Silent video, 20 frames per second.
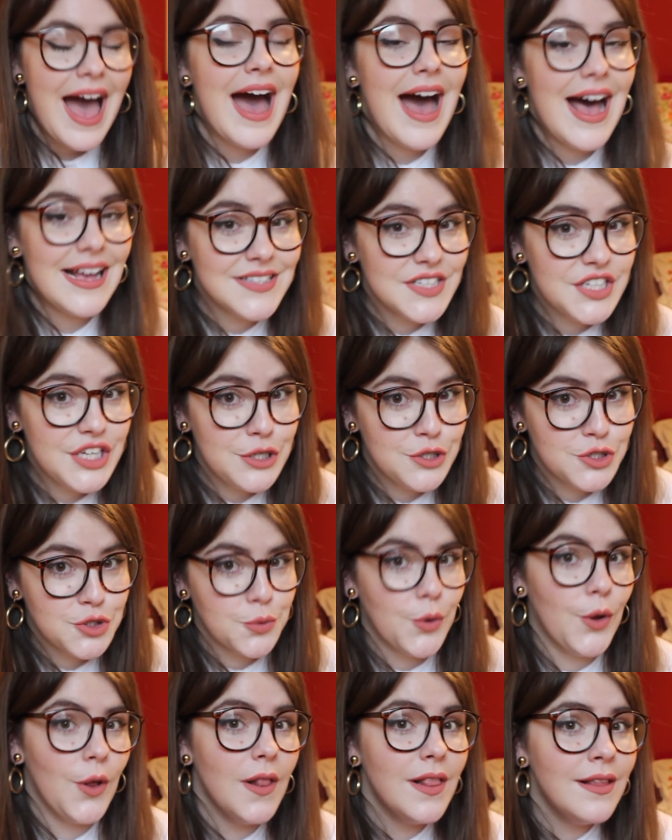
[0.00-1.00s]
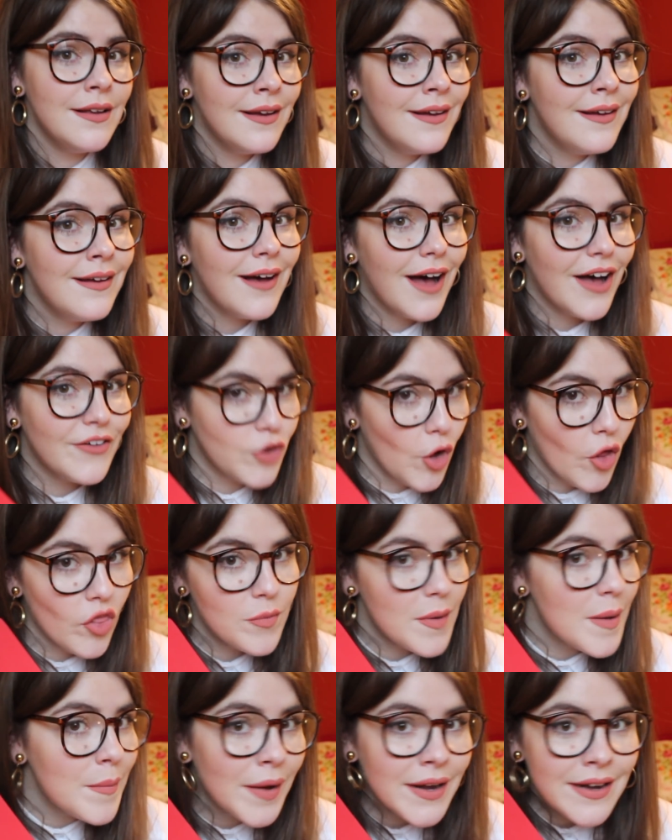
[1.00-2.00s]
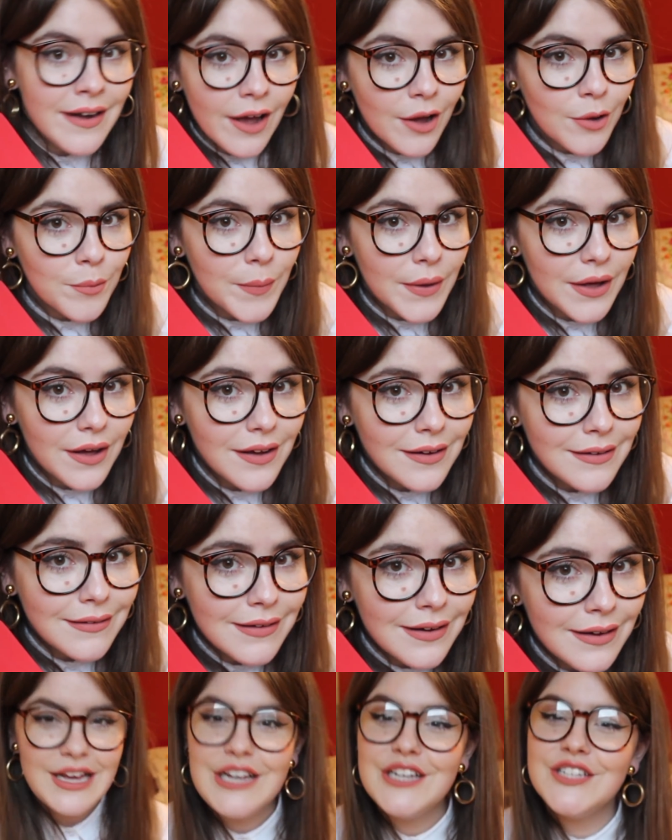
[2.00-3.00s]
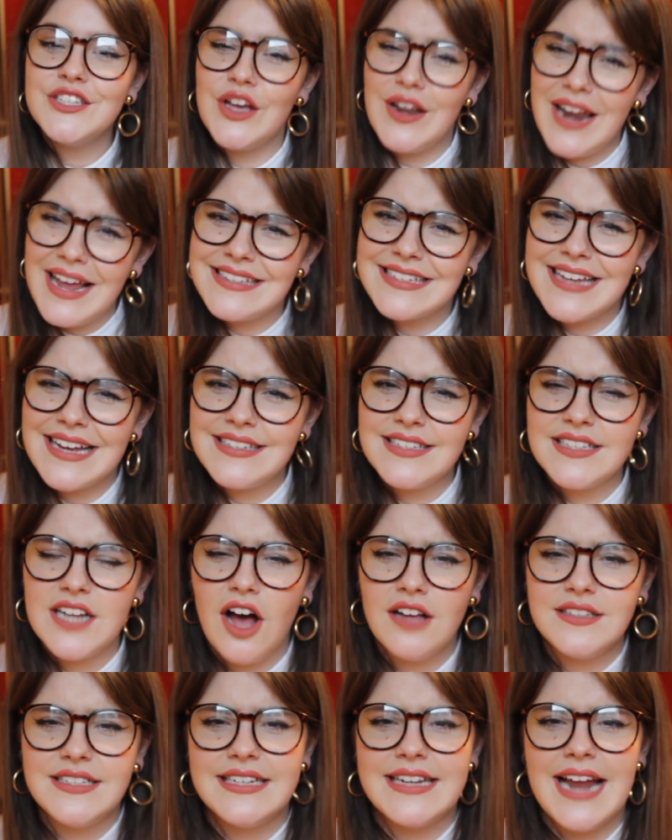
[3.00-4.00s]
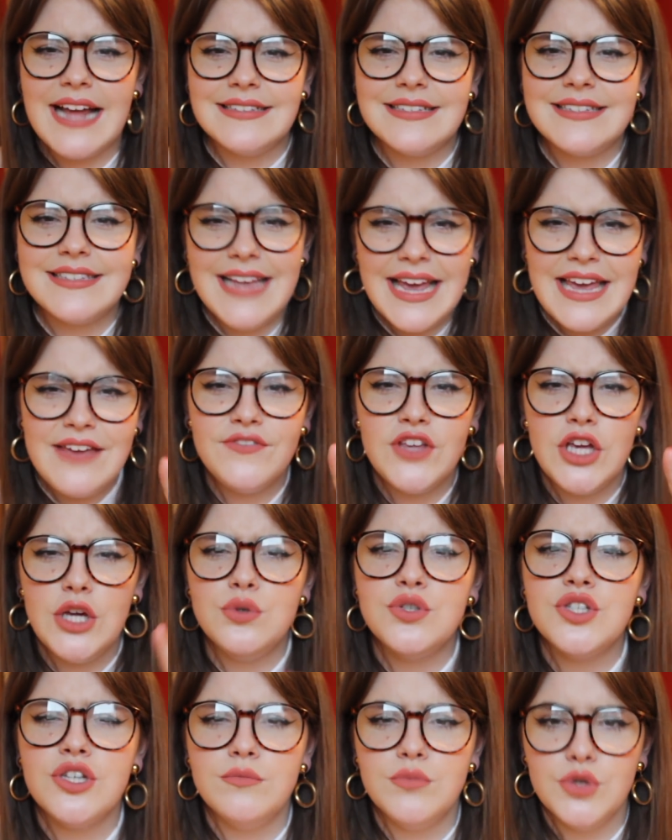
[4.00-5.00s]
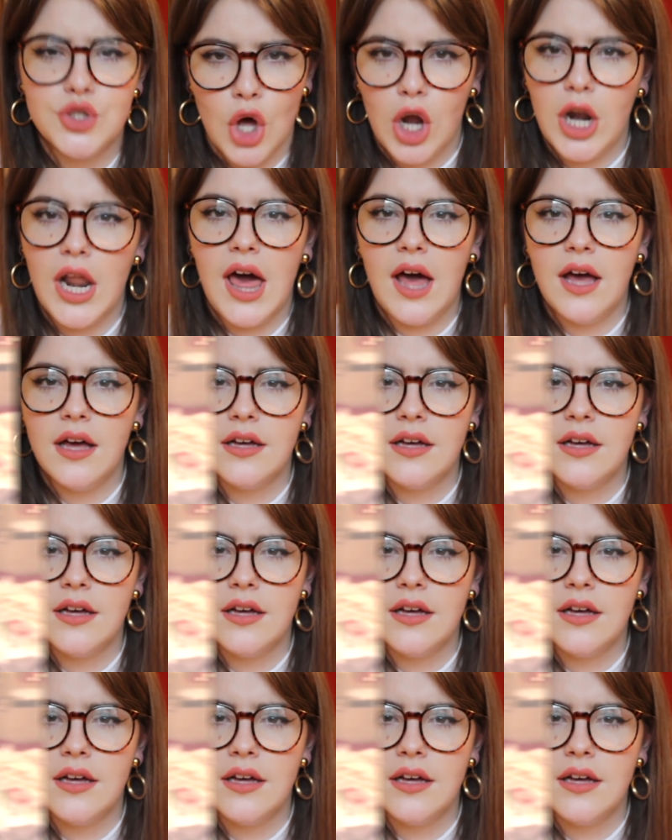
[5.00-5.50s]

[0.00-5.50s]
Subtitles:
As usual, I've got them in my notebook. So let's get started and save you some dollar.